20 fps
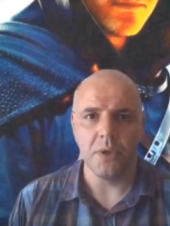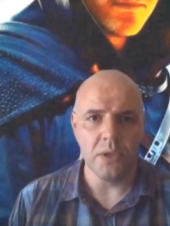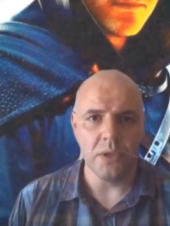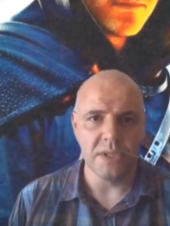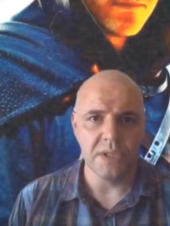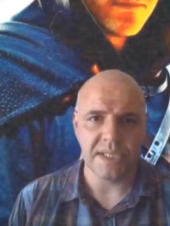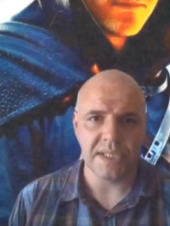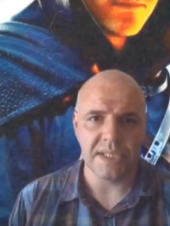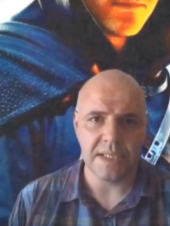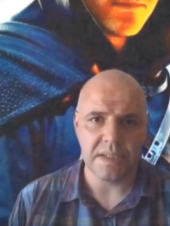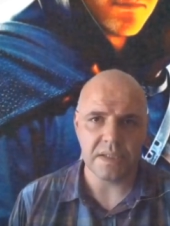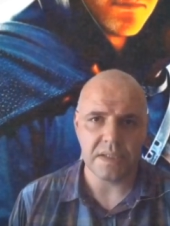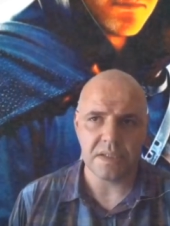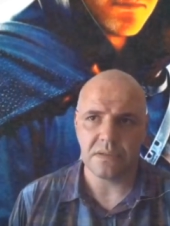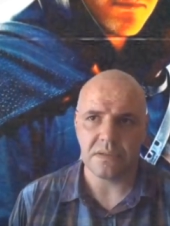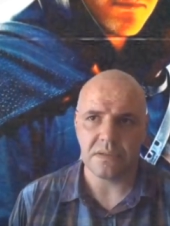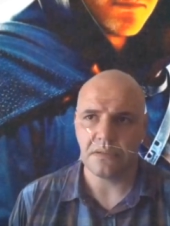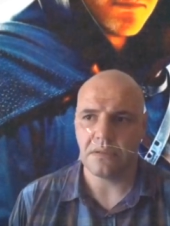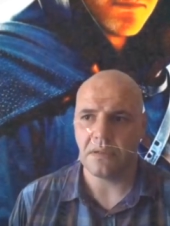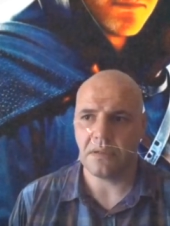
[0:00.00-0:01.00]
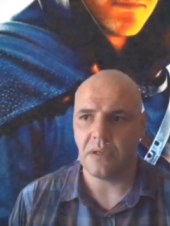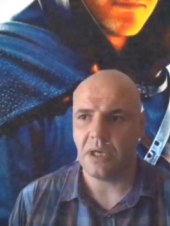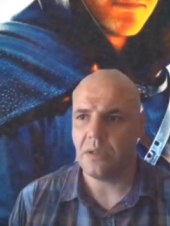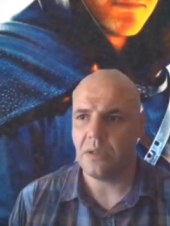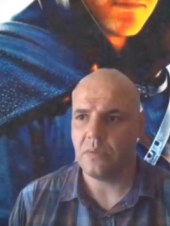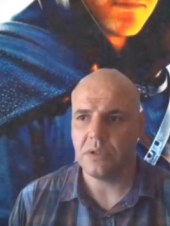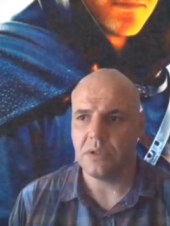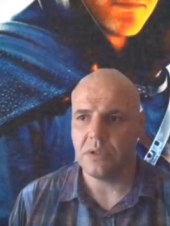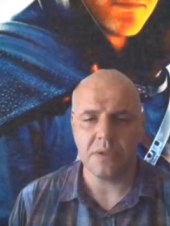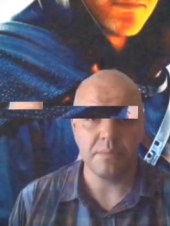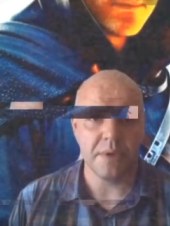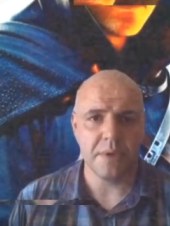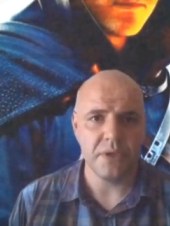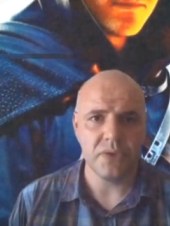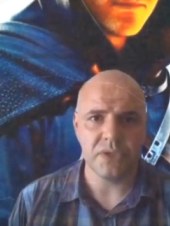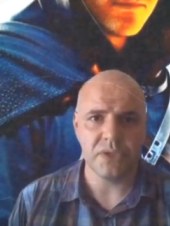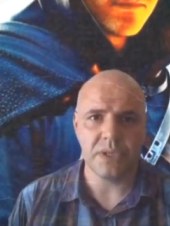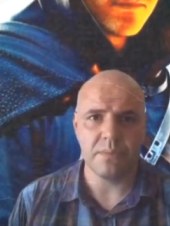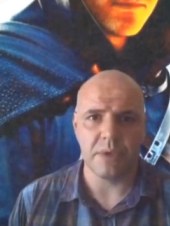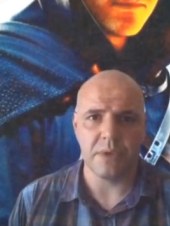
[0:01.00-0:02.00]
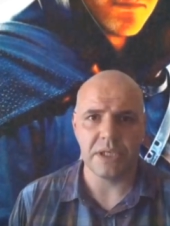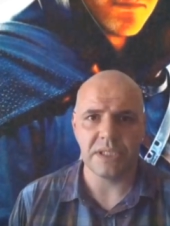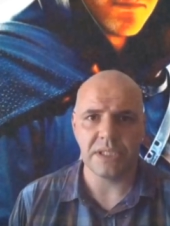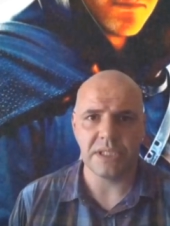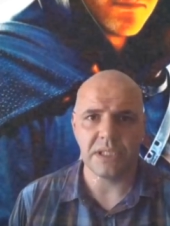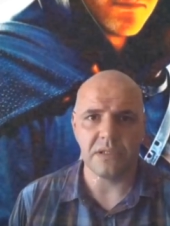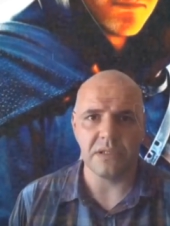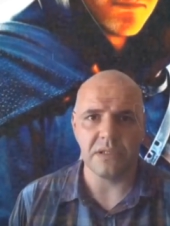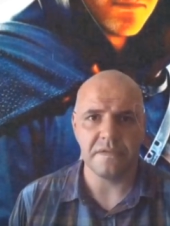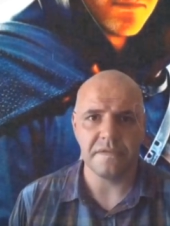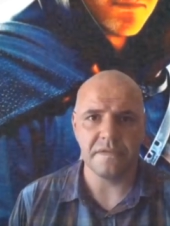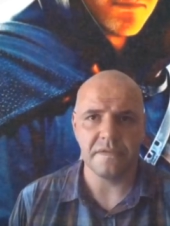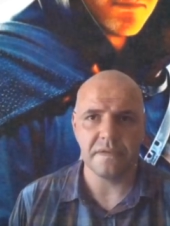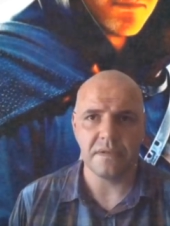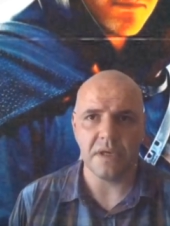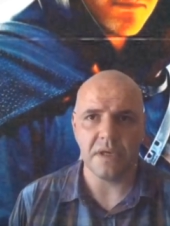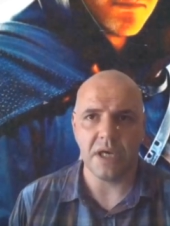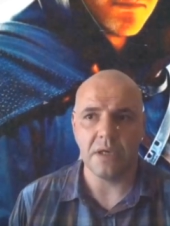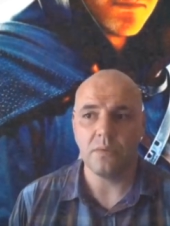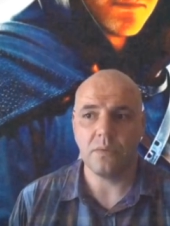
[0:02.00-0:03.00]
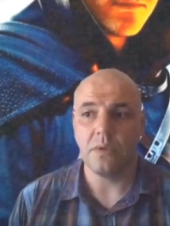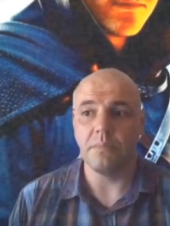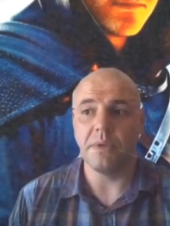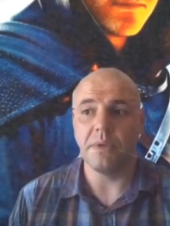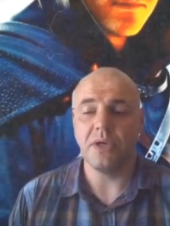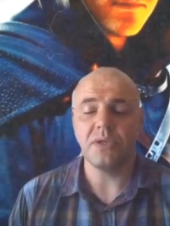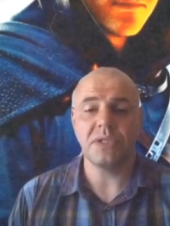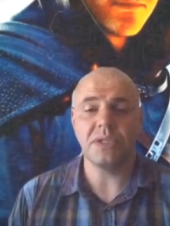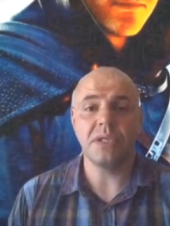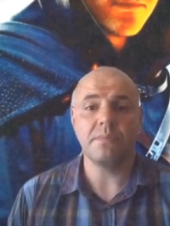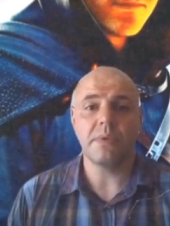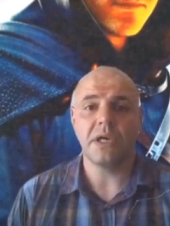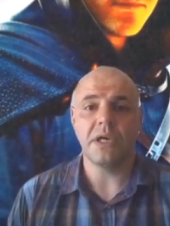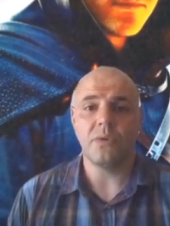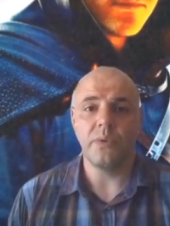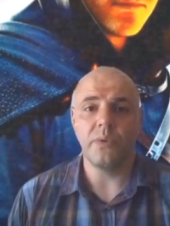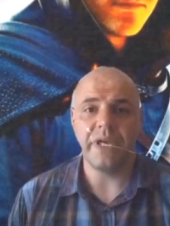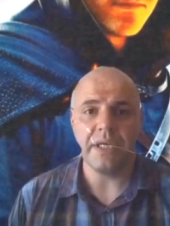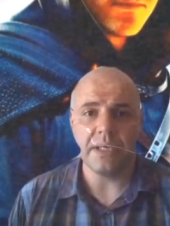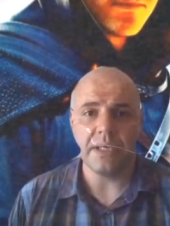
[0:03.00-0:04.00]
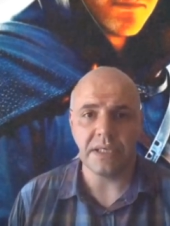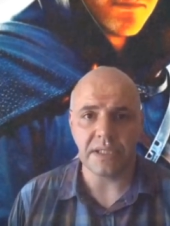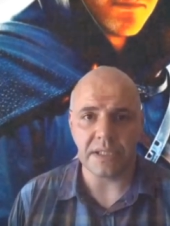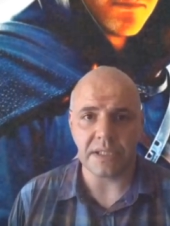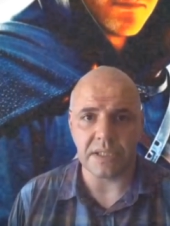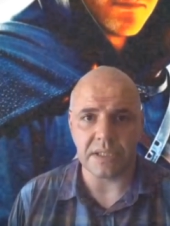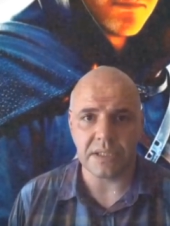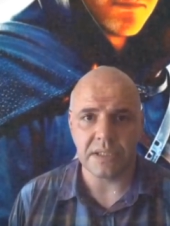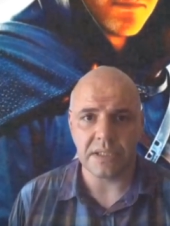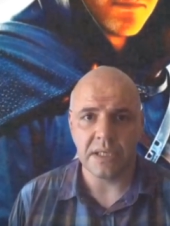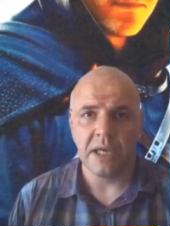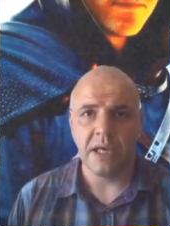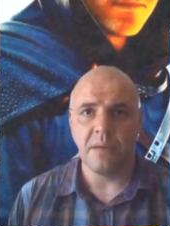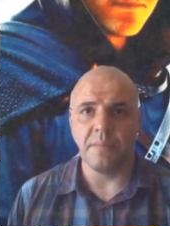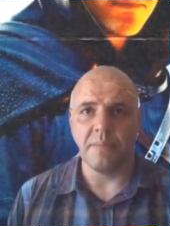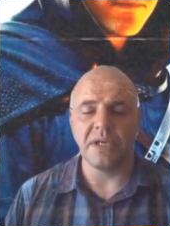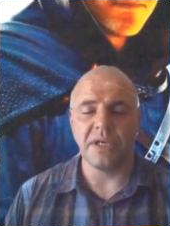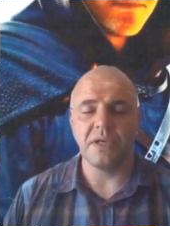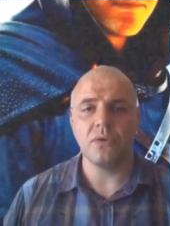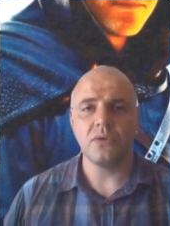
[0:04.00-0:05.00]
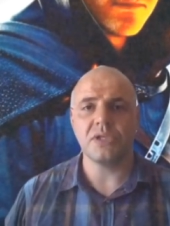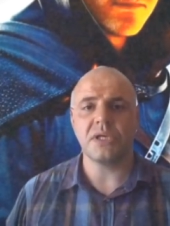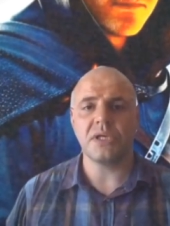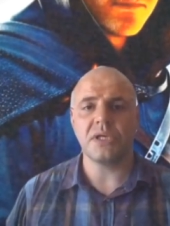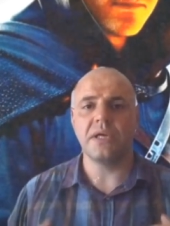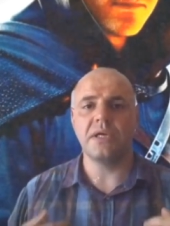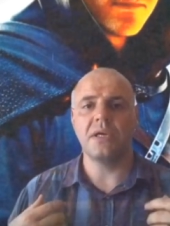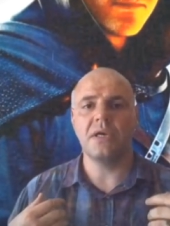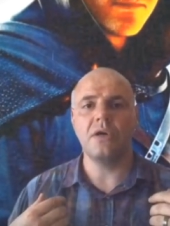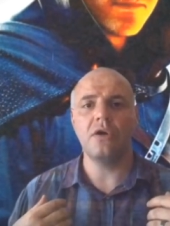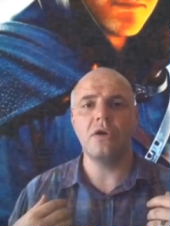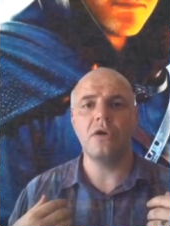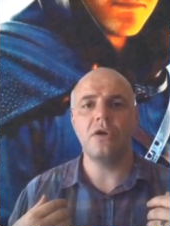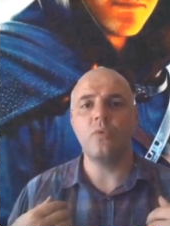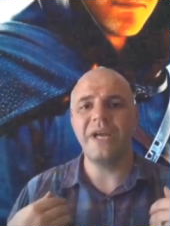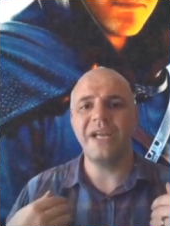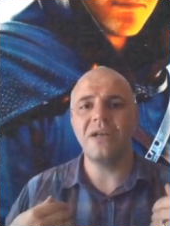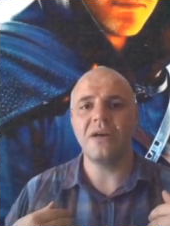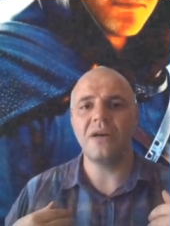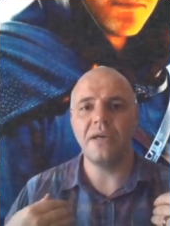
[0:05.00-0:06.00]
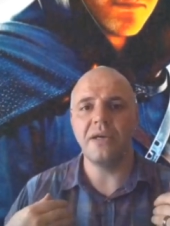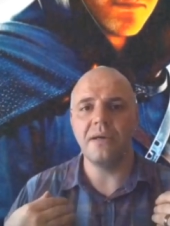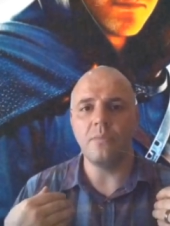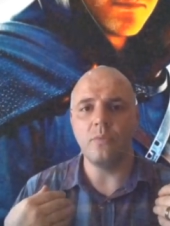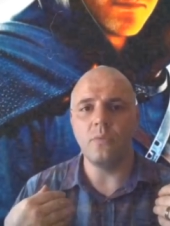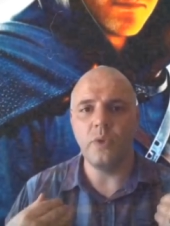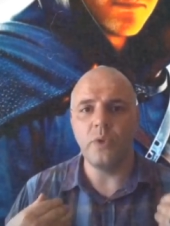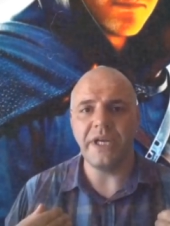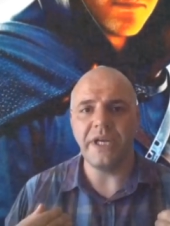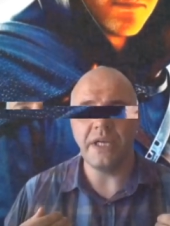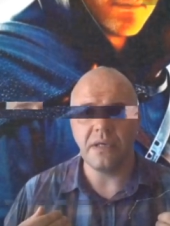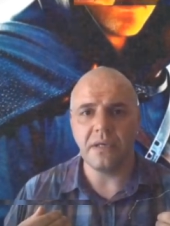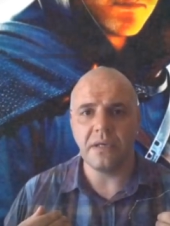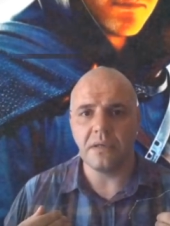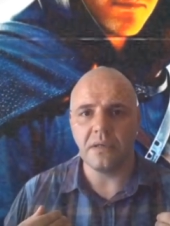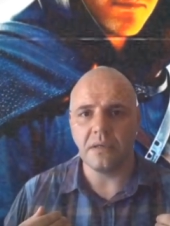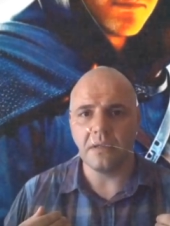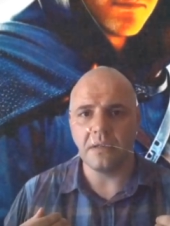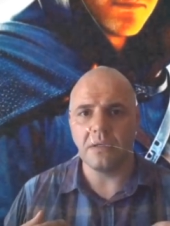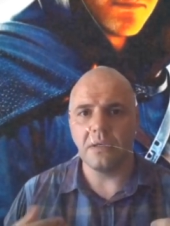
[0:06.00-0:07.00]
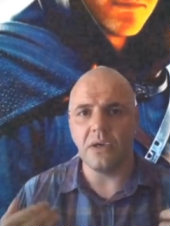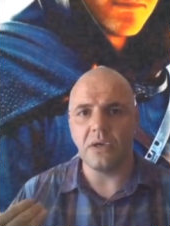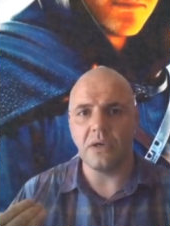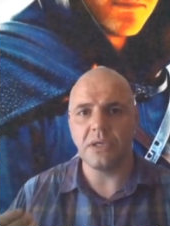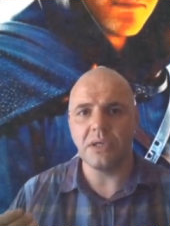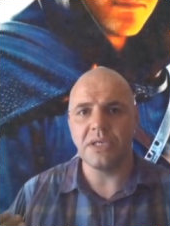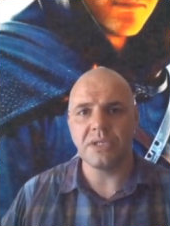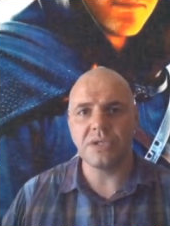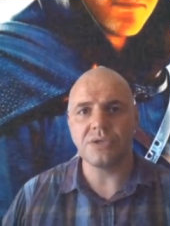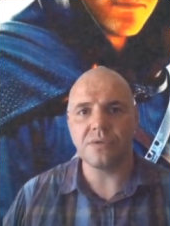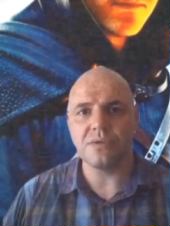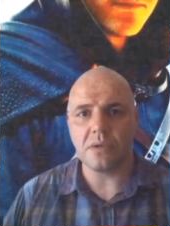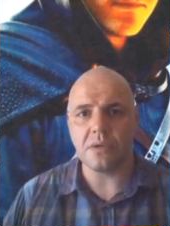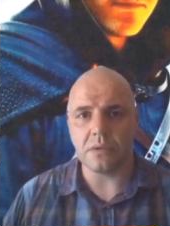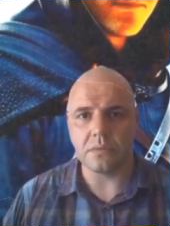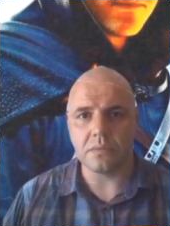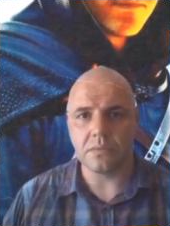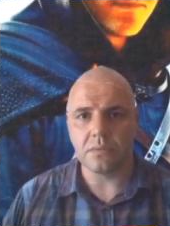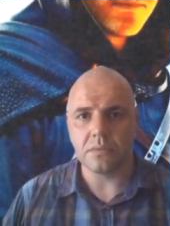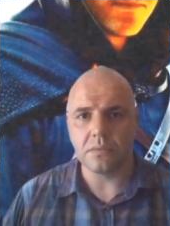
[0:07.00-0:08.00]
Paul says, I will not boast in myself. I will boast in my weaknesses, because I know when I am weak, God is strong.